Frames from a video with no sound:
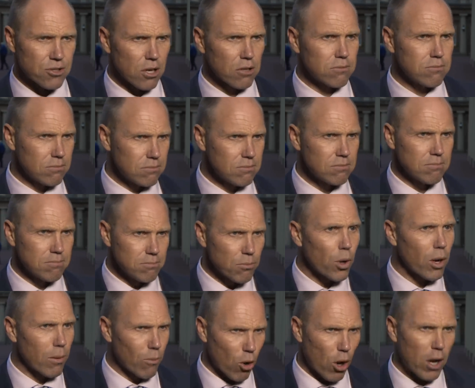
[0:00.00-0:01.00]
So
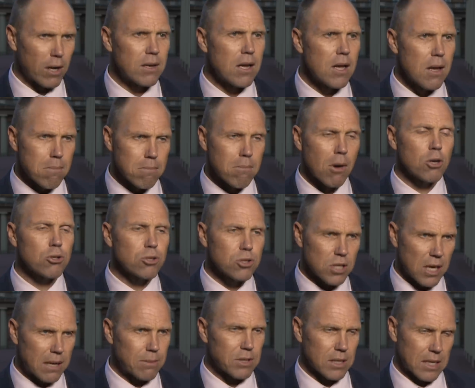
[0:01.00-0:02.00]
bottom line, most
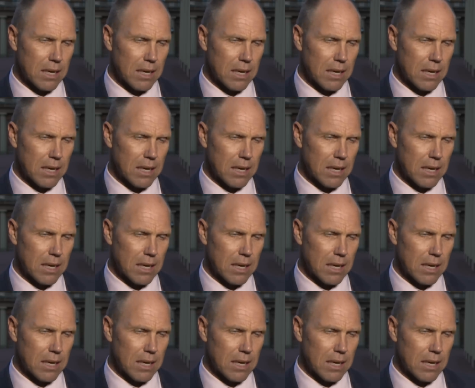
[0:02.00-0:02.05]
teams are